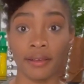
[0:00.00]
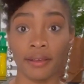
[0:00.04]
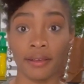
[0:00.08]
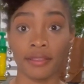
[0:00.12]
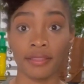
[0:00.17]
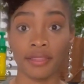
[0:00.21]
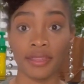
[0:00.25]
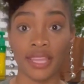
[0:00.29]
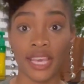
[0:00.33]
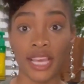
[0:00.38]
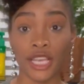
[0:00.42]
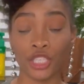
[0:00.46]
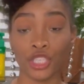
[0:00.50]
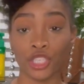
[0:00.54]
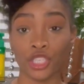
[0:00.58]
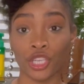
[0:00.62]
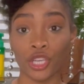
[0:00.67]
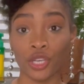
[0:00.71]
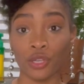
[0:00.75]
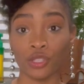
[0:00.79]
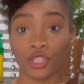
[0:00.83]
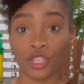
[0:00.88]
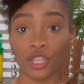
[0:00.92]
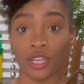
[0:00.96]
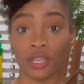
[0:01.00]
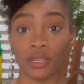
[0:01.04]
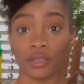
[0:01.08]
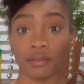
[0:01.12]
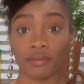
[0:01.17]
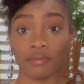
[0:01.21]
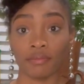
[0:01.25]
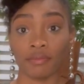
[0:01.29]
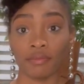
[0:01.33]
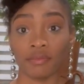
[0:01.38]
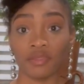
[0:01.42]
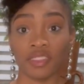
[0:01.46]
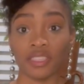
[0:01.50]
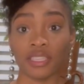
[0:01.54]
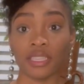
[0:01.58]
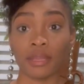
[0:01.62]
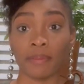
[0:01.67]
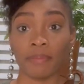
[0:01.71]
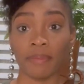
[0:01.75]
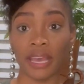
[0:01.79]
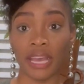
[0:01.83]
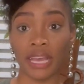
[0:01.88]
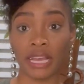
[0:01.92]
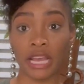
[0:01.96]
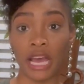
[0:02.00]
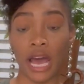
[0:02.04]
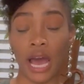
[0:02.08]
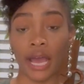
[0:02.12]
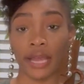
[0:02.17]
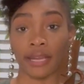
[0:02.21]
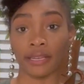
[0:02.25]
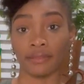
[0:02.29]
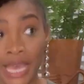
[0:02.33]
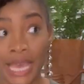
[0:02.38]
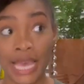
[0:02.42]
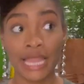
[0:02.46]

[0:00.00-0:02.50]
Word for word: This juicer, it's the big gun.